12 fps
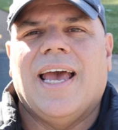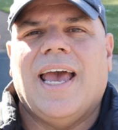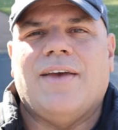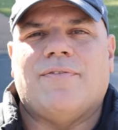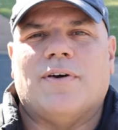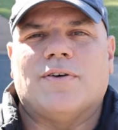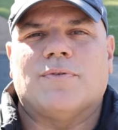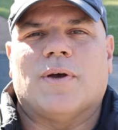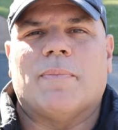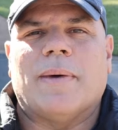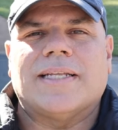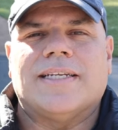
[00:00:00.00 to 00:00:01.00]
Hey folks,
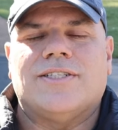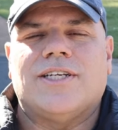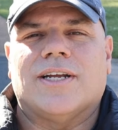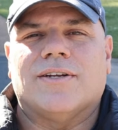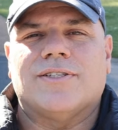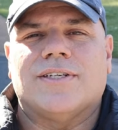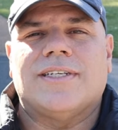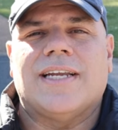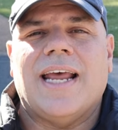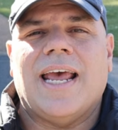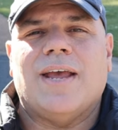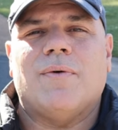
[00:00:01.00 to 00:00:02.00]
welcome back to the channel. So
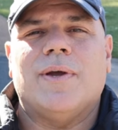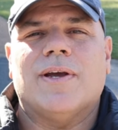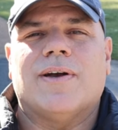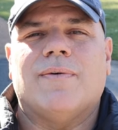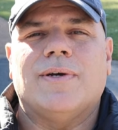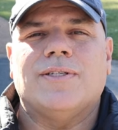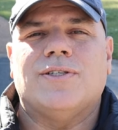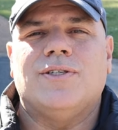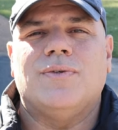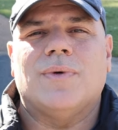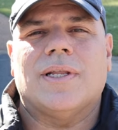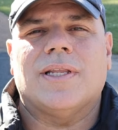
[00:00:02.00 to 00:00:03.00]
today we are going to
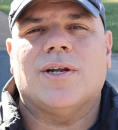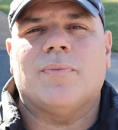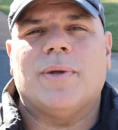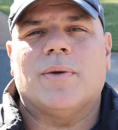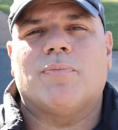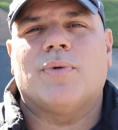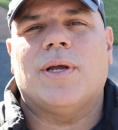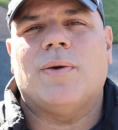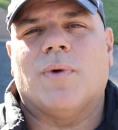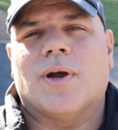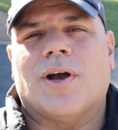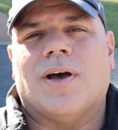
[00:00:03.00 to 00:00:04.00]
do a little bit of
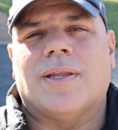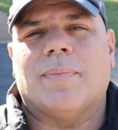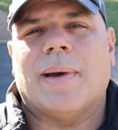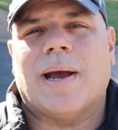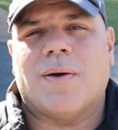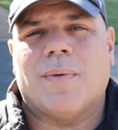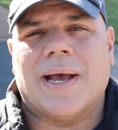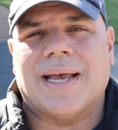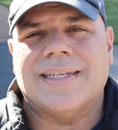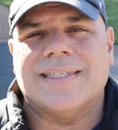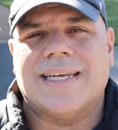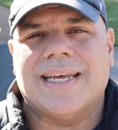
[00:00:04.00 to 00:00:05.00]
pre-work on the Power
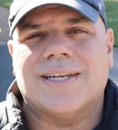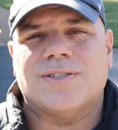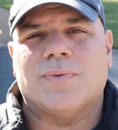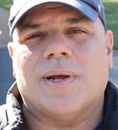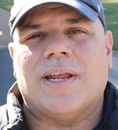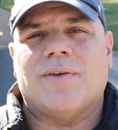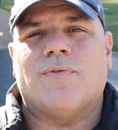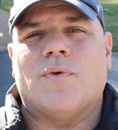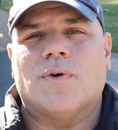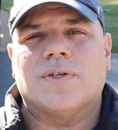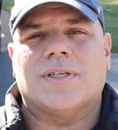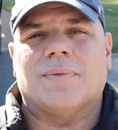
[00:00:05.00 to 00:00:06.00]
Wagon to get us ready
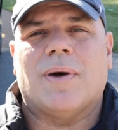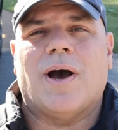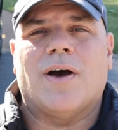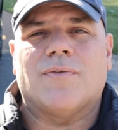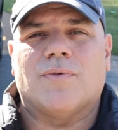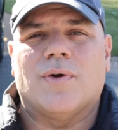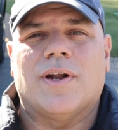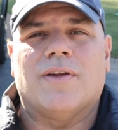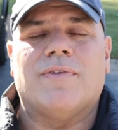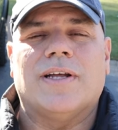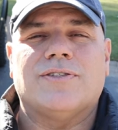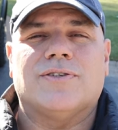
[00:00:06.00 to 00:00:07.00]
for some off-road
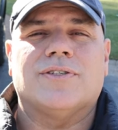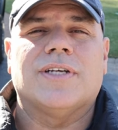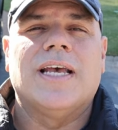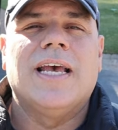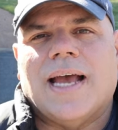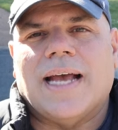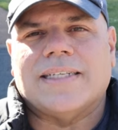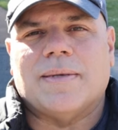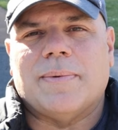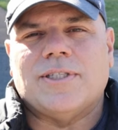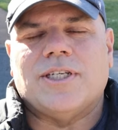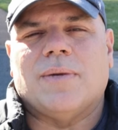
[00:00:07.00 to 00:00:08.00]
adventures. As I
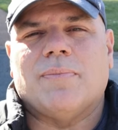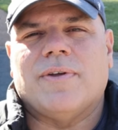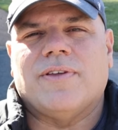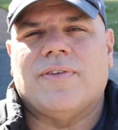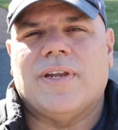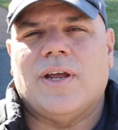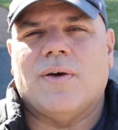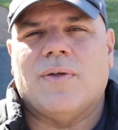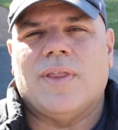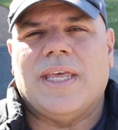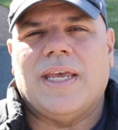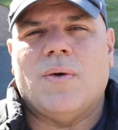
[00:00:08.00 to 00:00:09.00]
mentioned in a previous video,
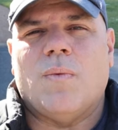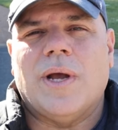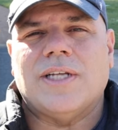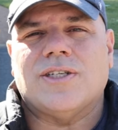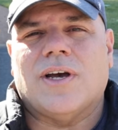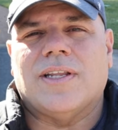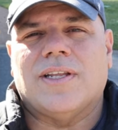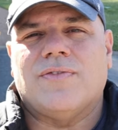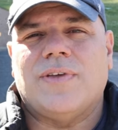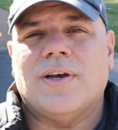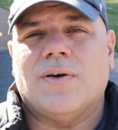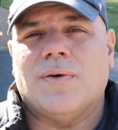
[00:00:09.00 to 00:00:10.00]
the winch on this
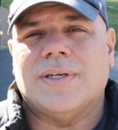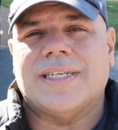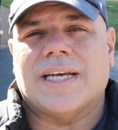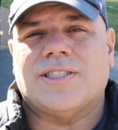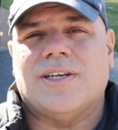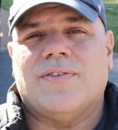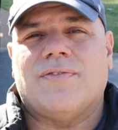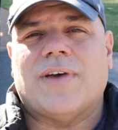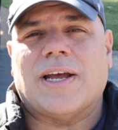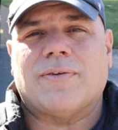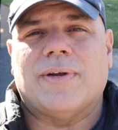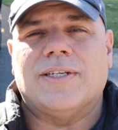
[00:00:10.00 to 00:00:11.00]
vehicle is actually
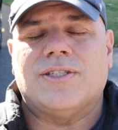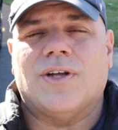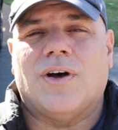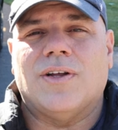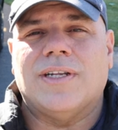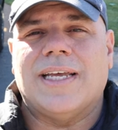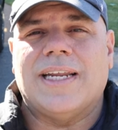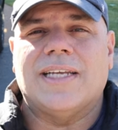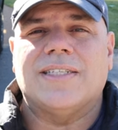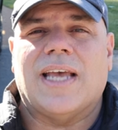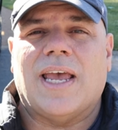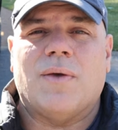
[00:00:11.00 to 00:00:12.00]
factory installed. It
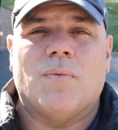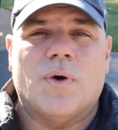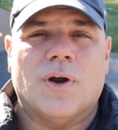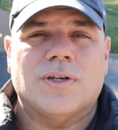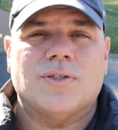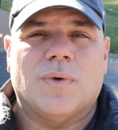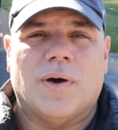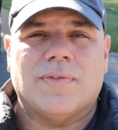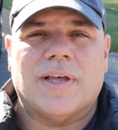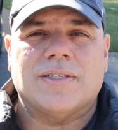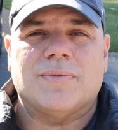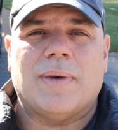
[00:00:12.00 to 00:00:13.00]
is a Warn
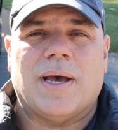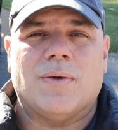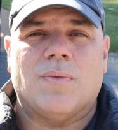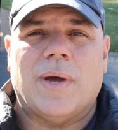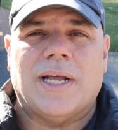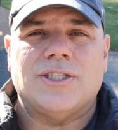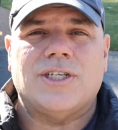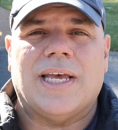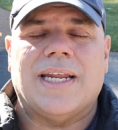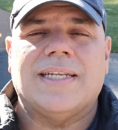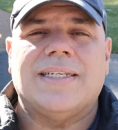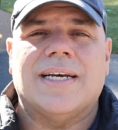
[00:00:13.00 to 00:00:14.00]
12,000 pound winch
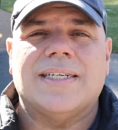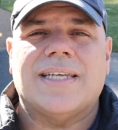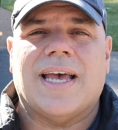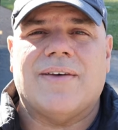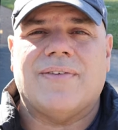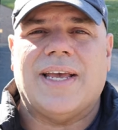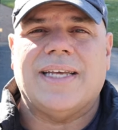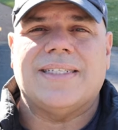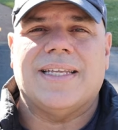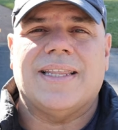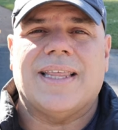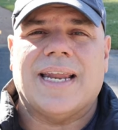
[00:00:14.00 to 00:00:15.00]
and it does have a
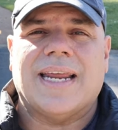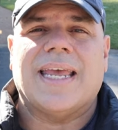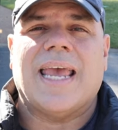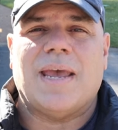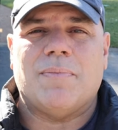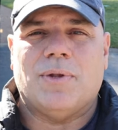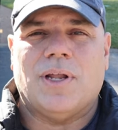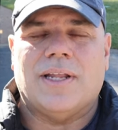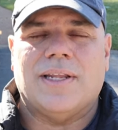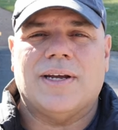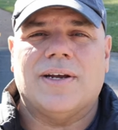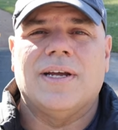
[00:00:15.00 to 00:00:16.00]
synthetic cable
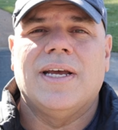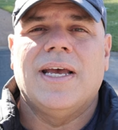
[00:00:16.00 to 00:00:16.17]
on there.